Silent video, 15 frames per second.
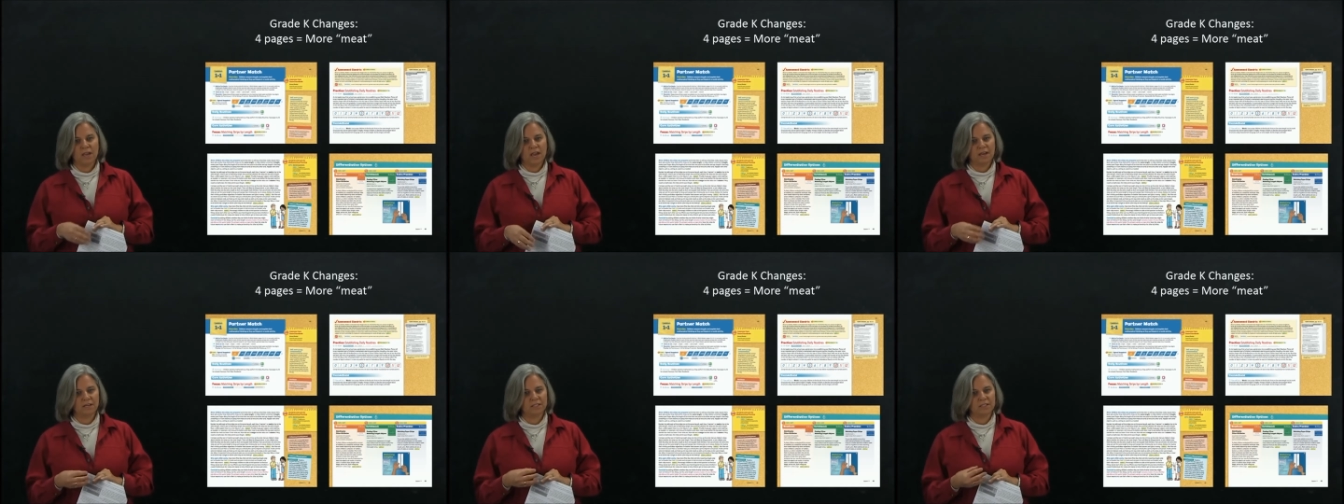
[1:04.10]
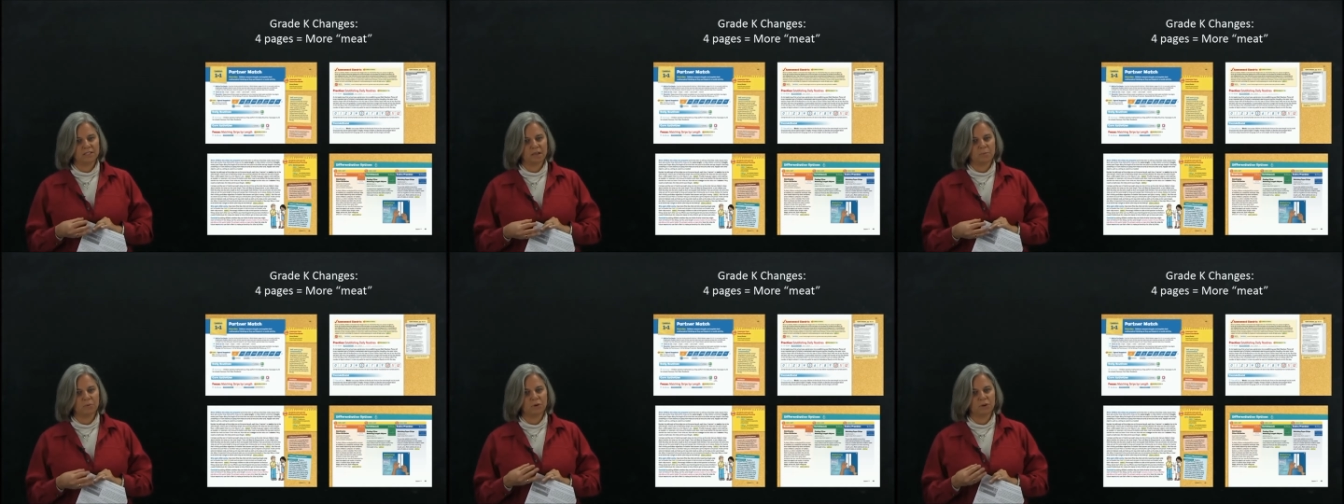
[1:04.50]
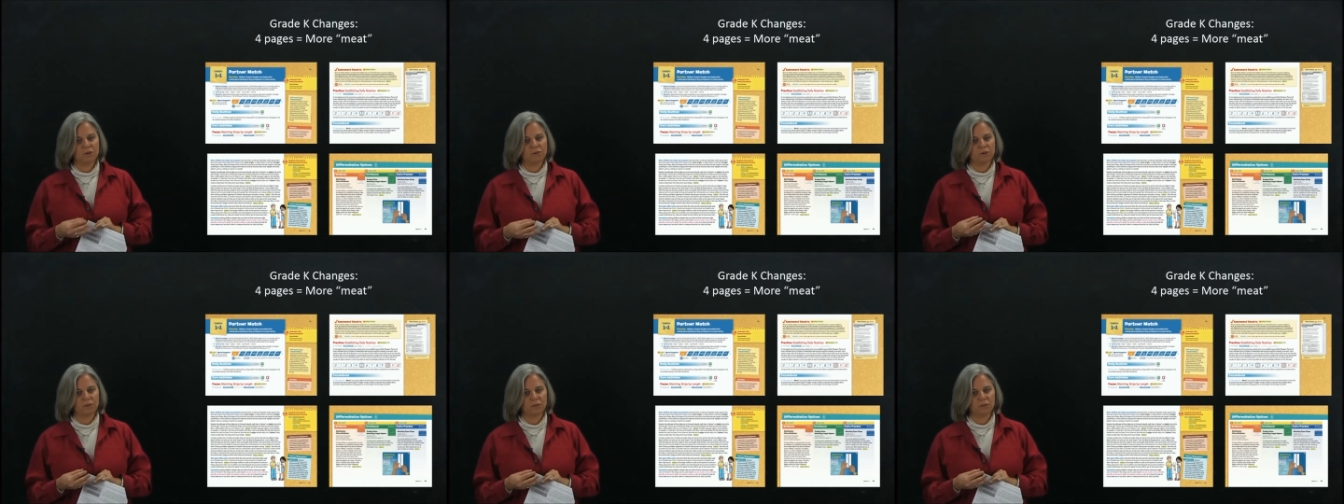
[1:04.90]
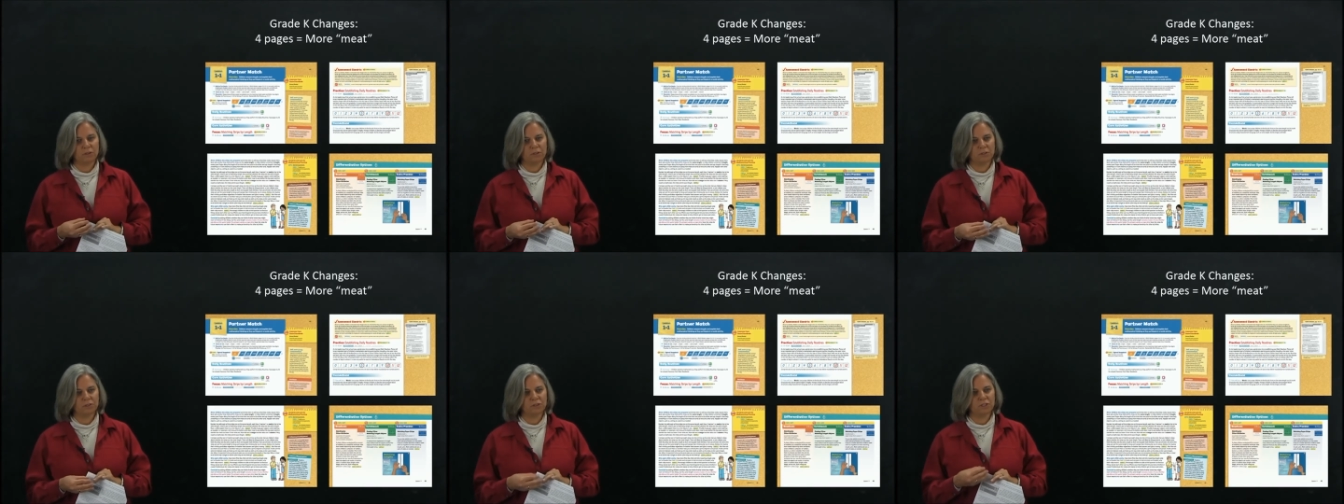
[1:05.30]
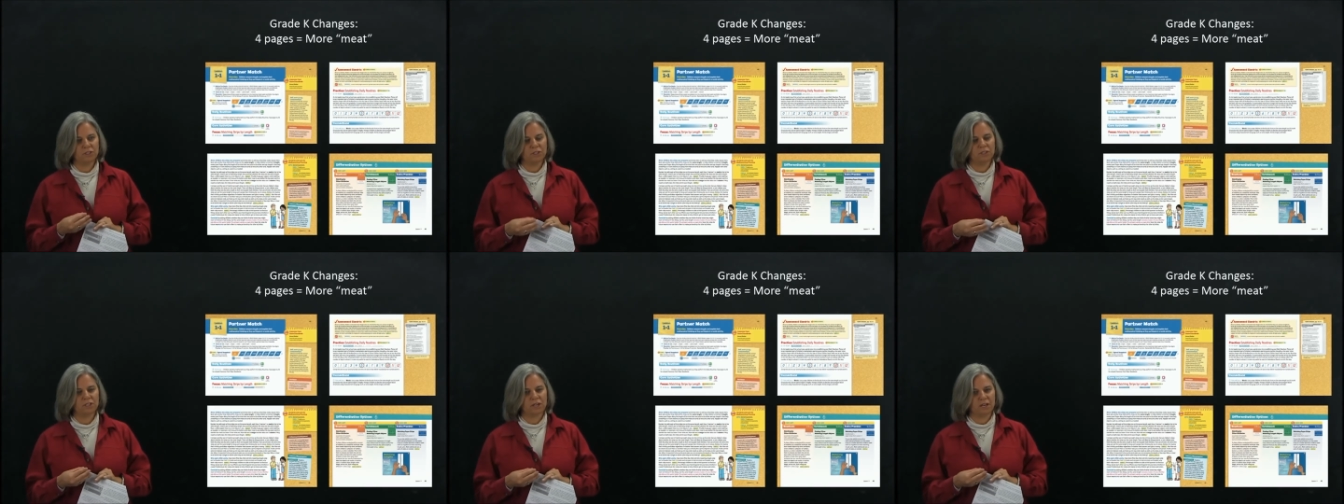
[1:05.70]
and a summary or a
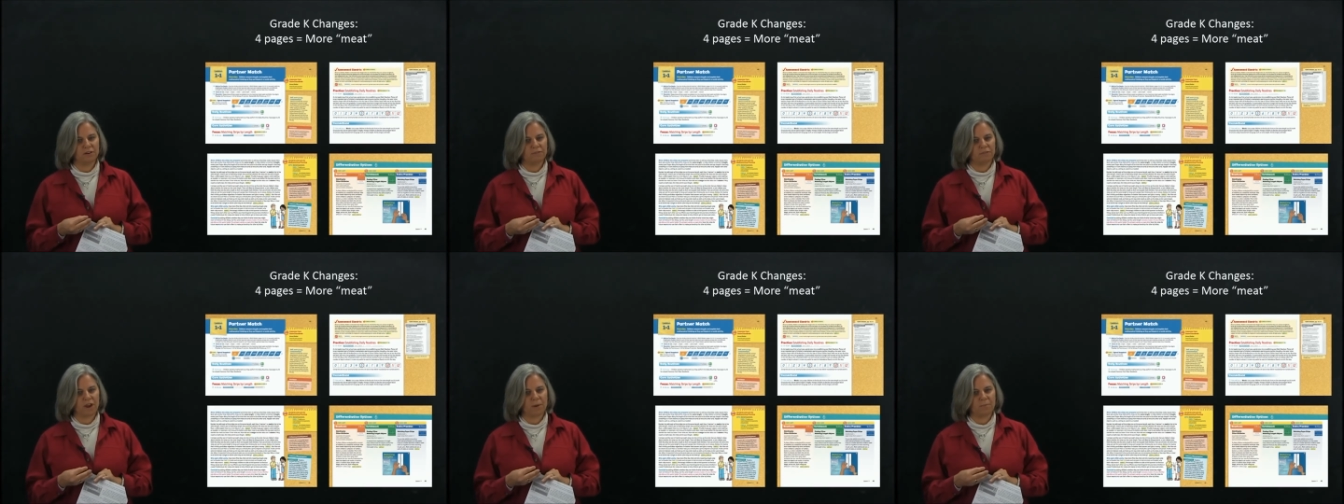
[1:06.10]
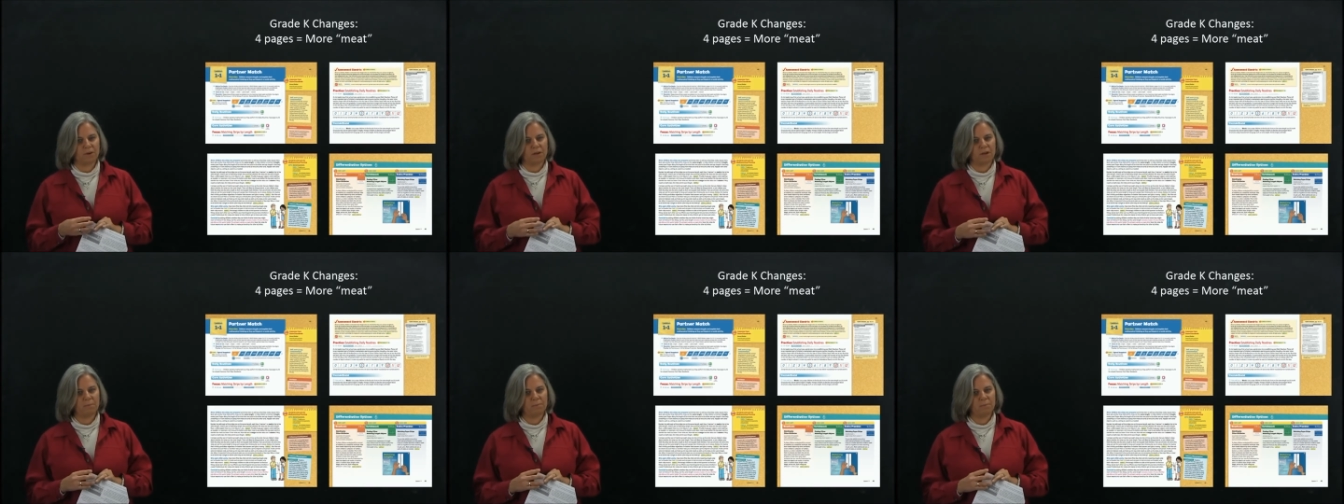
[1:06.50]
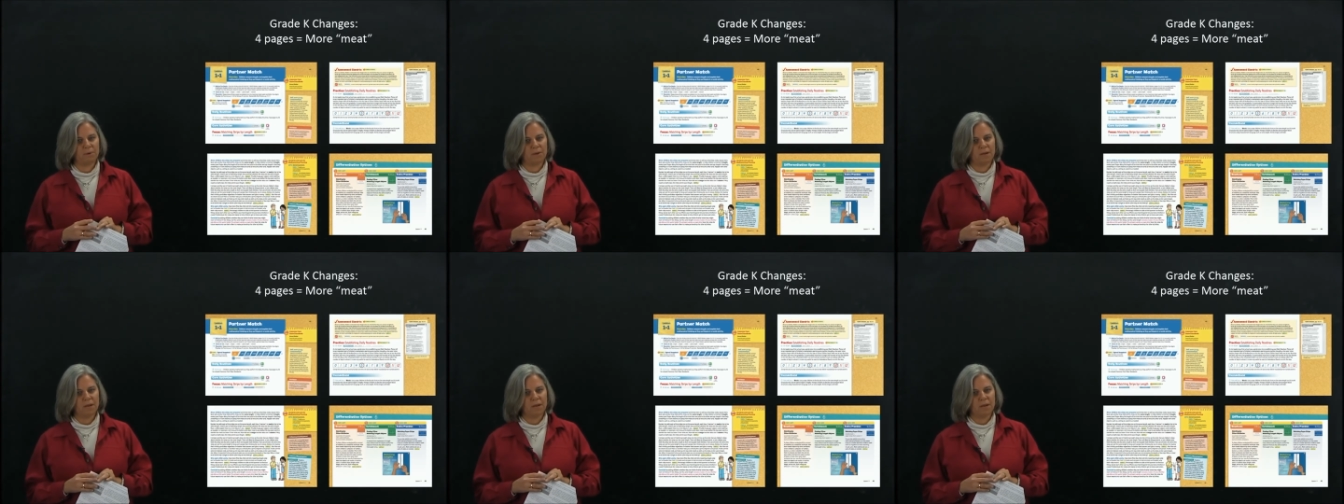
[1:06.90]
conclusion to kind of wrap it up.